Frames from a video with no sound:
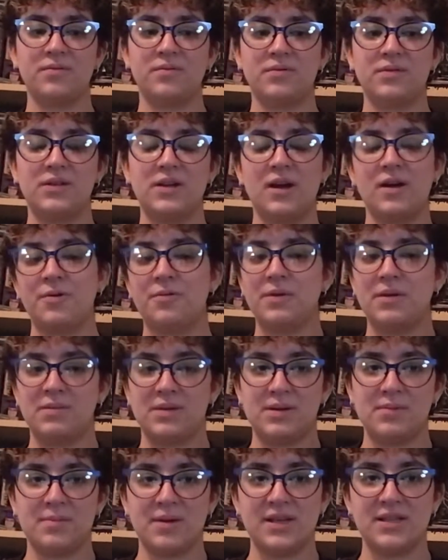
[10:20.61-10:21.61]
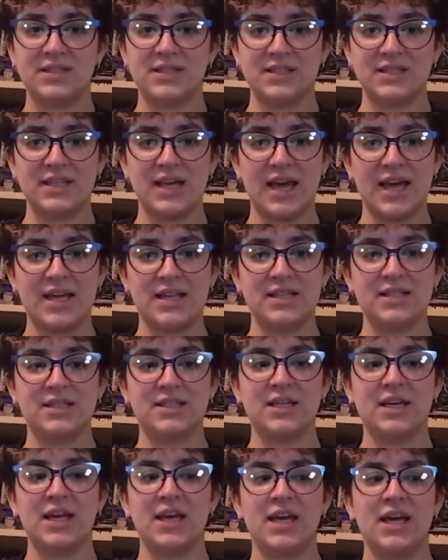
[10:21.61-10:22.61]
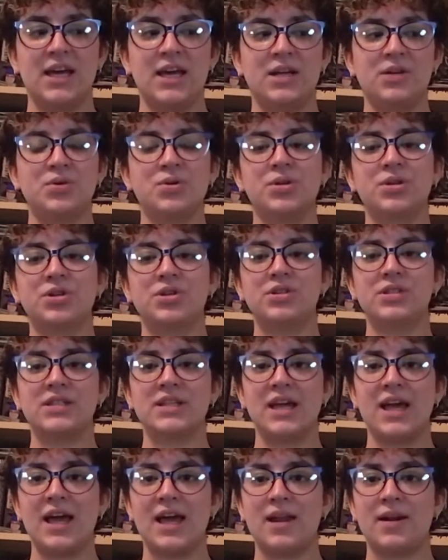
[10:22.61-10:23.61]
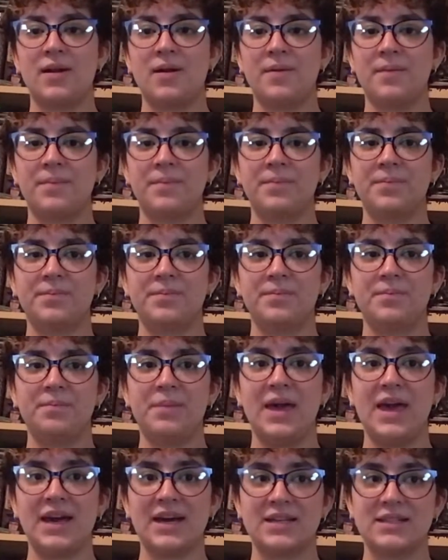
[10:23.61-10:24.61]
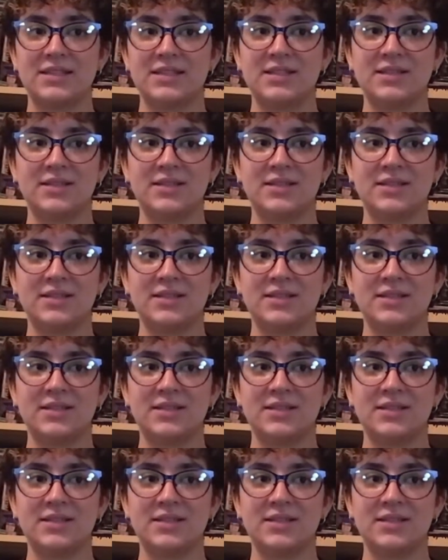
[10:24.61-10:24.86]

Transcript: young women must attend in order to get picked